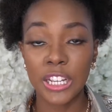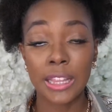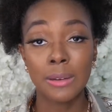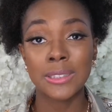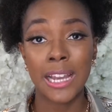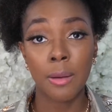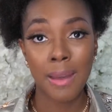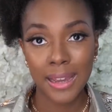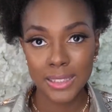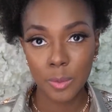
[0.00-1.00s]
and that was our
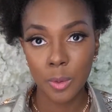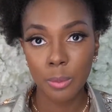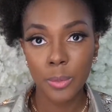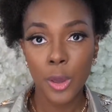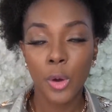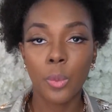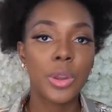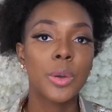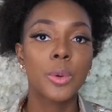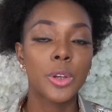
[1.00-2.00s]
maximum. We
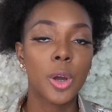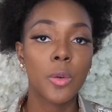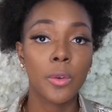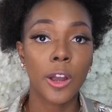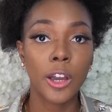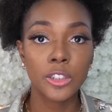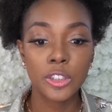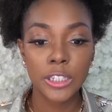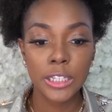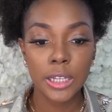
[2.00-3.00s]
didn't want to go over
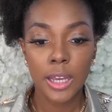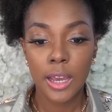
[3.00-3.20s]
100.